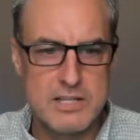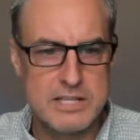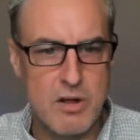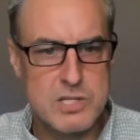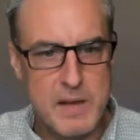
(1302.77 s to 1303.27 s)

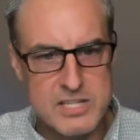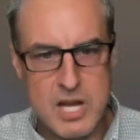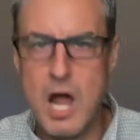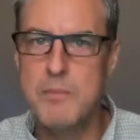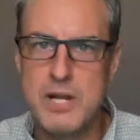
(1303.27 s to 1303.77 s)
it talks about
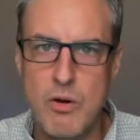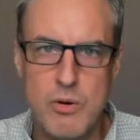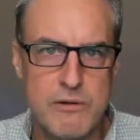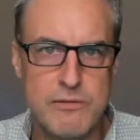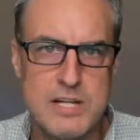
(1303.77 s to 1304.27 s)
it's common to go
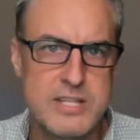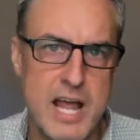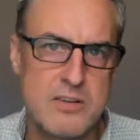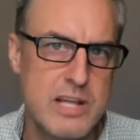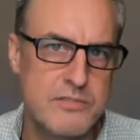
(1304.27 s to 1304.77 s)
to a friend's
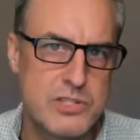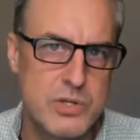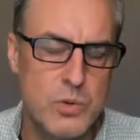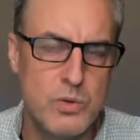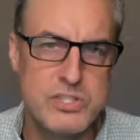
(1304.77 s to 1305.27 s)
house after
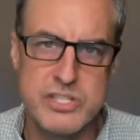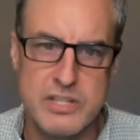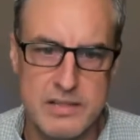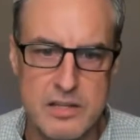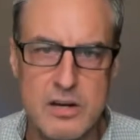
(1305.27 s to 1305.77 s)
school and
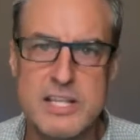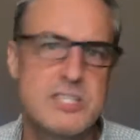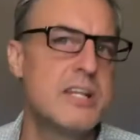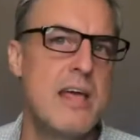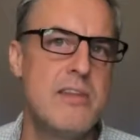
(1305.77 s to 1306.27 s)
just literally
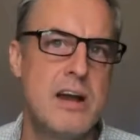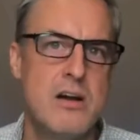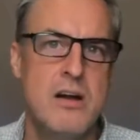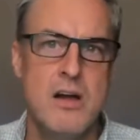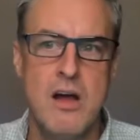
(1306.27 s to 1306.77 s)
stay
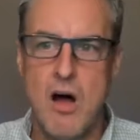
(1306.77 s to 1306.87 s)
there